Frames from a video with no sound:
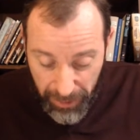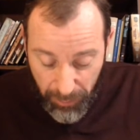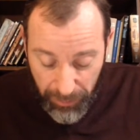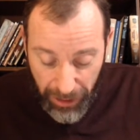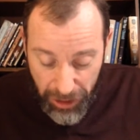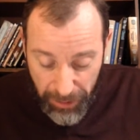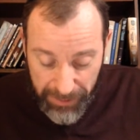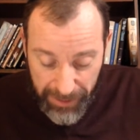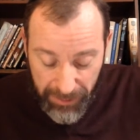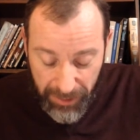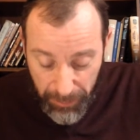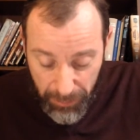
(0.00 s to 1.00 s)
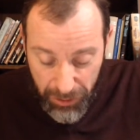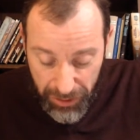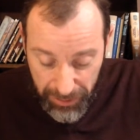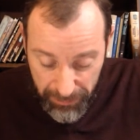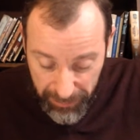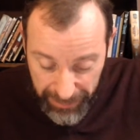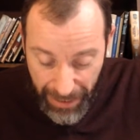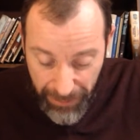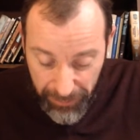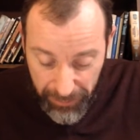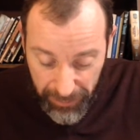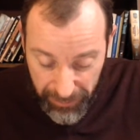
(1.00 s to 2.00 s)
when Hashem says to Moshe,
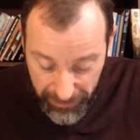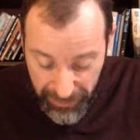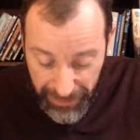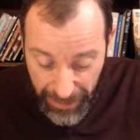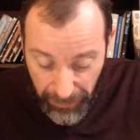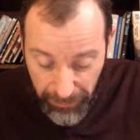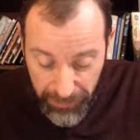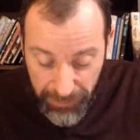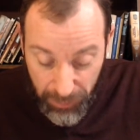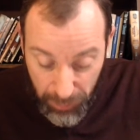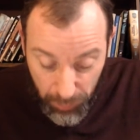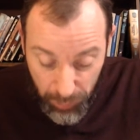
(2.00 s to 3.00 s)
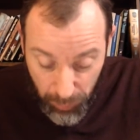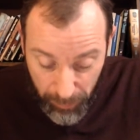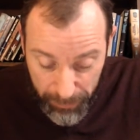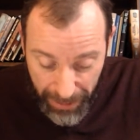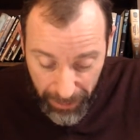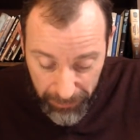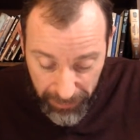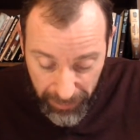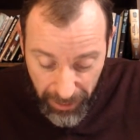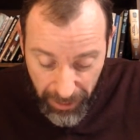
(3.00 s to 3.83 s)
gather the elders that you knew about,